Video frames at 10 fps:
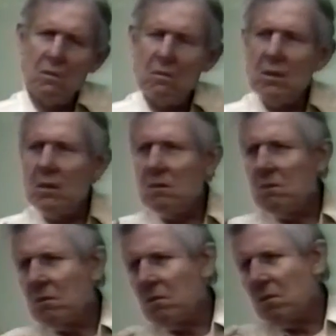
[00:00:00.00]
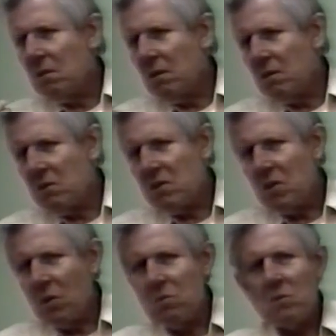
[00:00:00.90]
in its
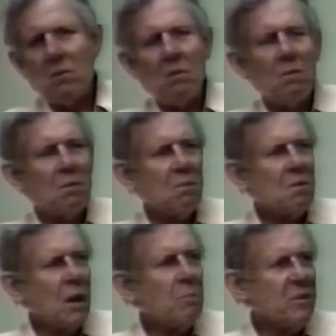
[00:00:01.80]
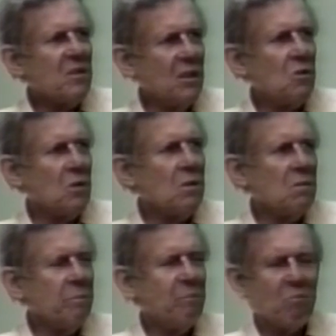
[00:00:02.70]
total composition